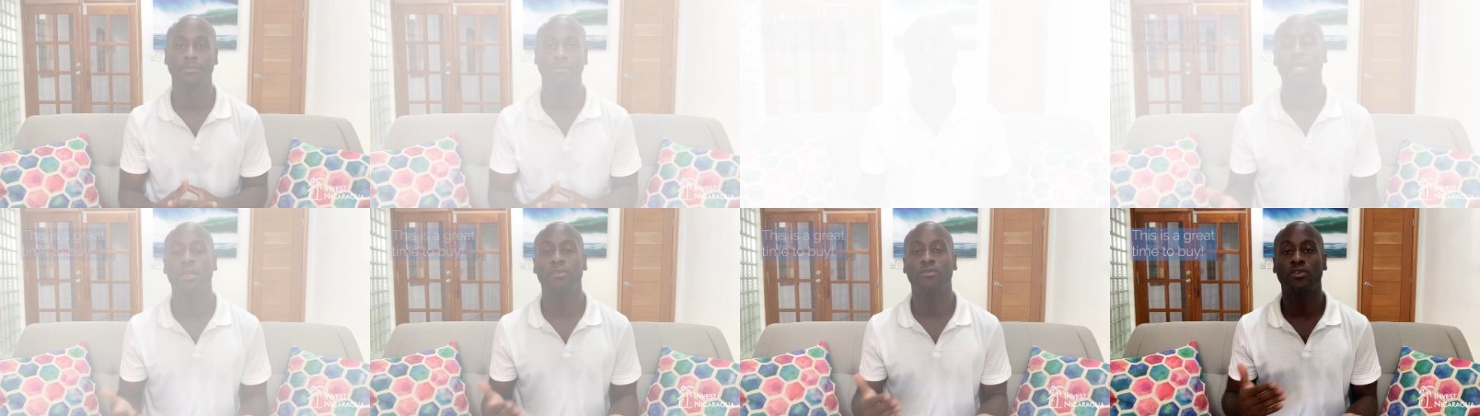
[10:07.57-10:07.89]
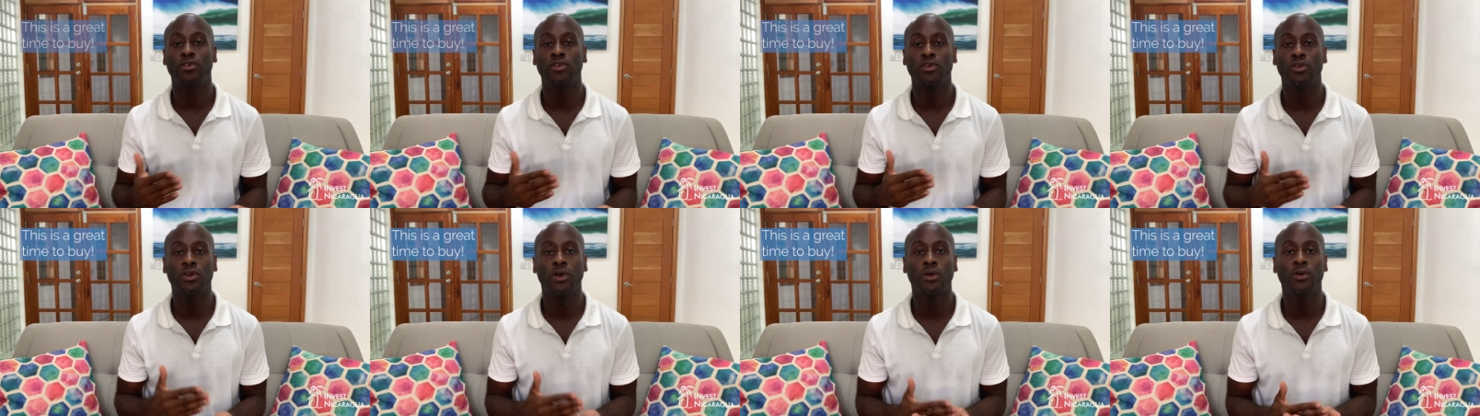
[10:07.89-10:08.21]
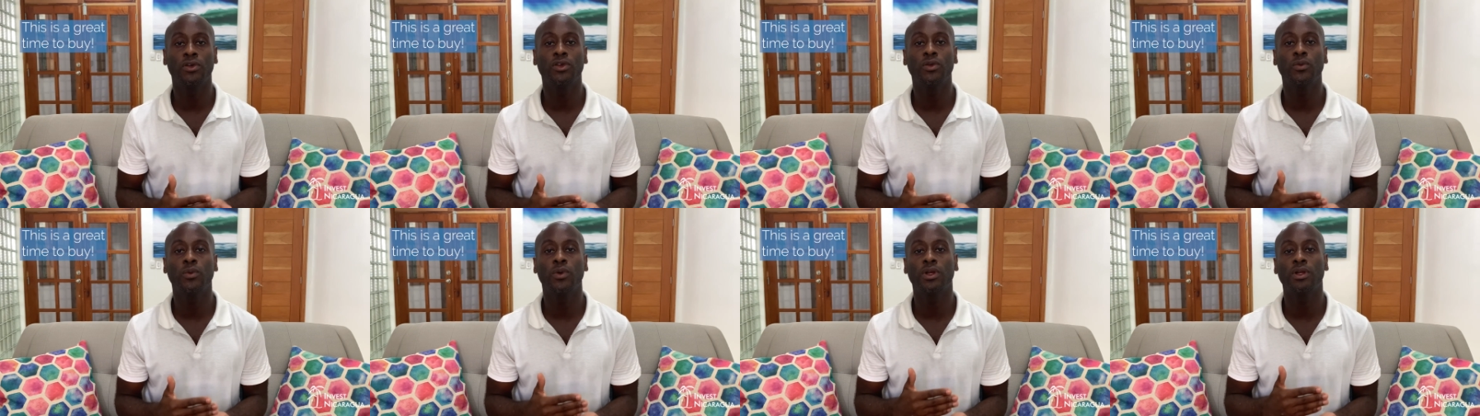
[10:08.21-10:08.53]
If you know
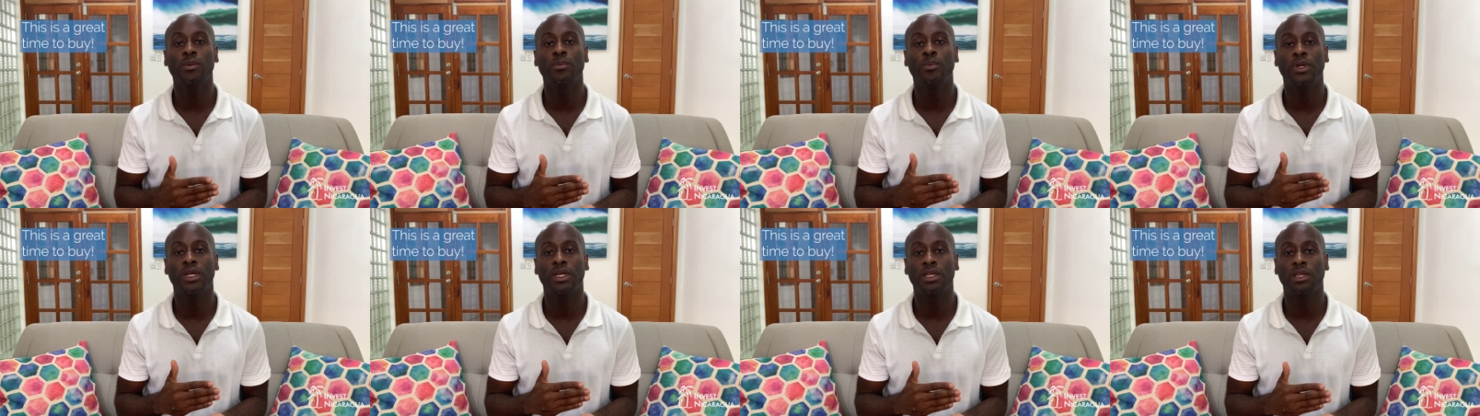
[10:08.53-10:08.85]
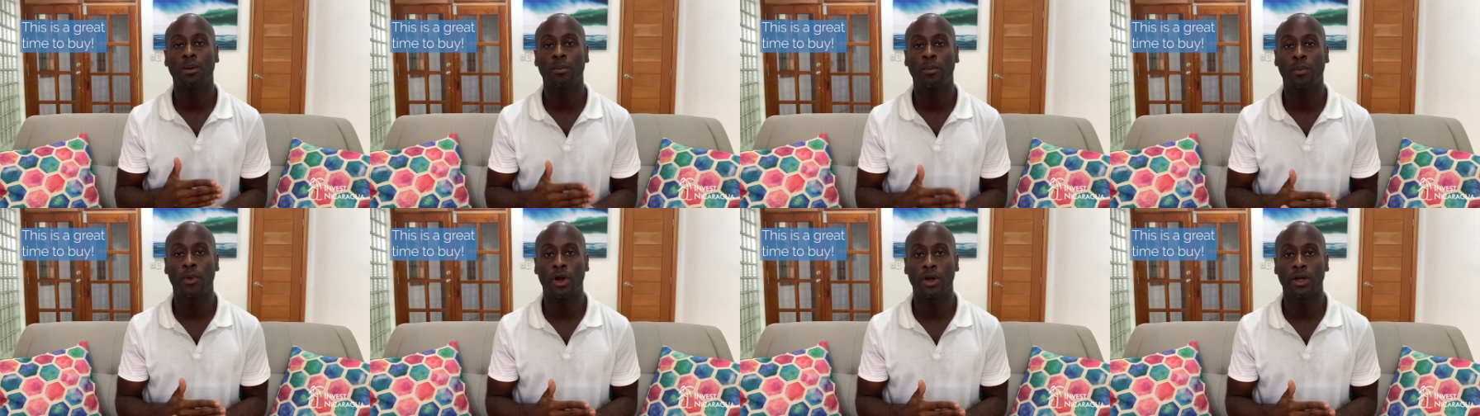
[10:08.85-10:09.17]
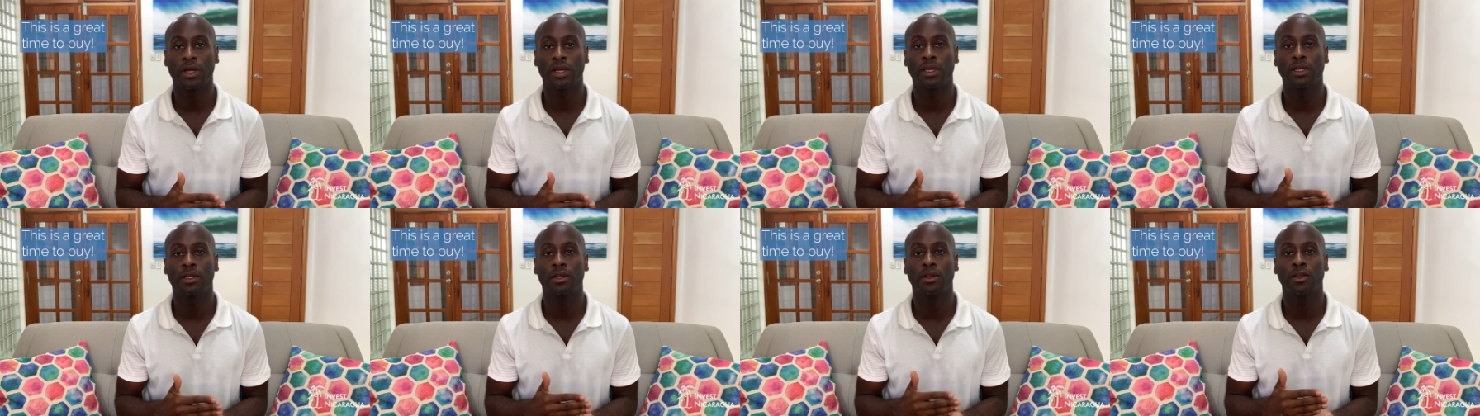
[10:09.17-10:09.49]
you want to be in the
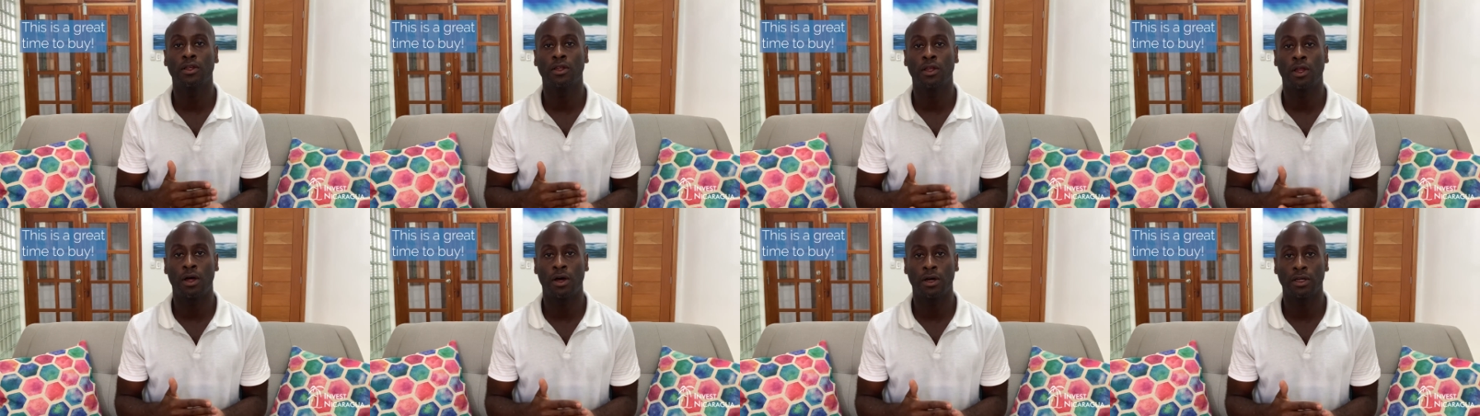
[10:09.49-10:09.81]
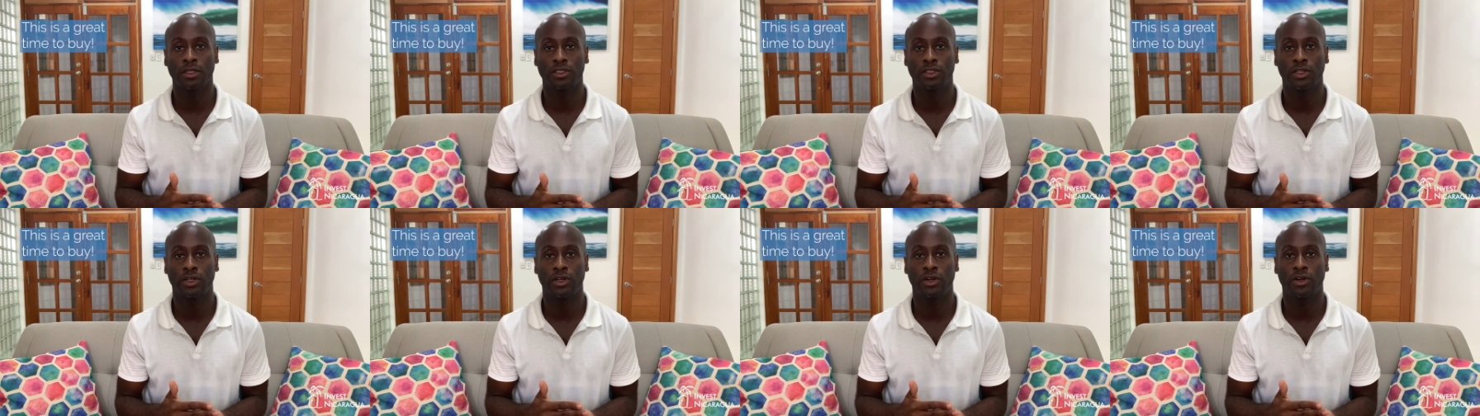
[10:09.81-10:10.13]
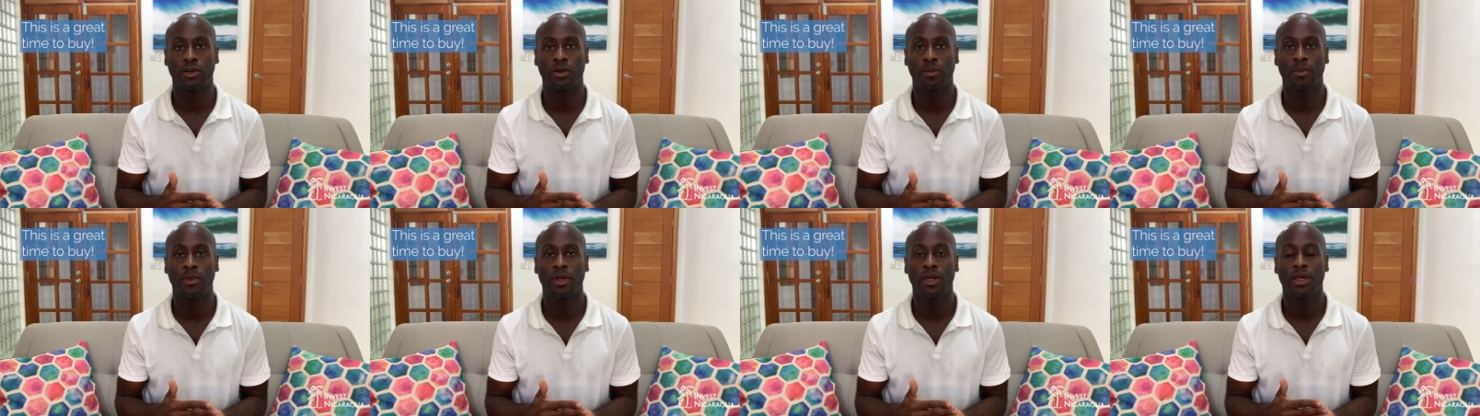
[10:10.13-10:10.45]
market long
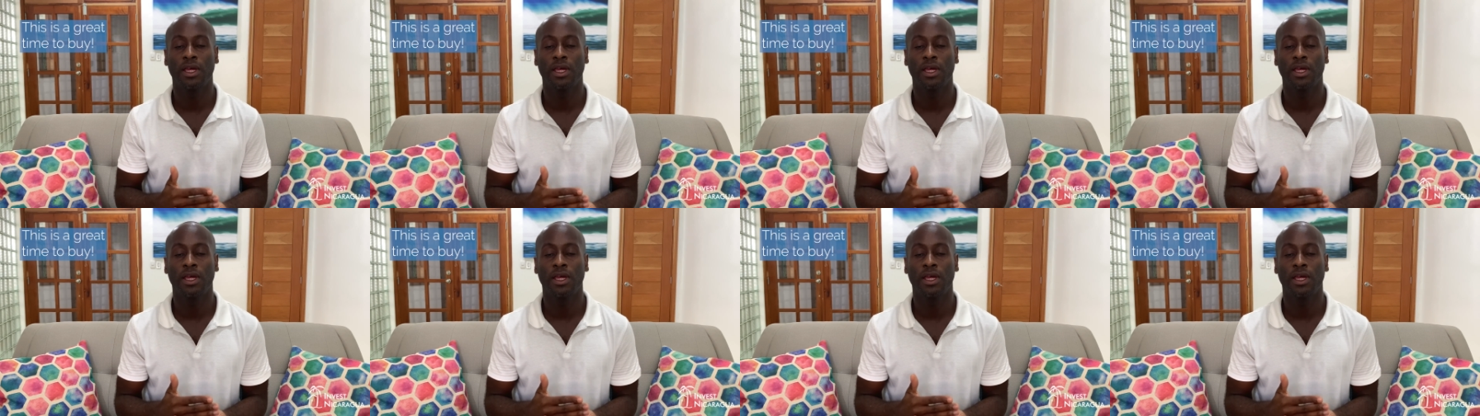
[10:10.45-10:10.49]
term,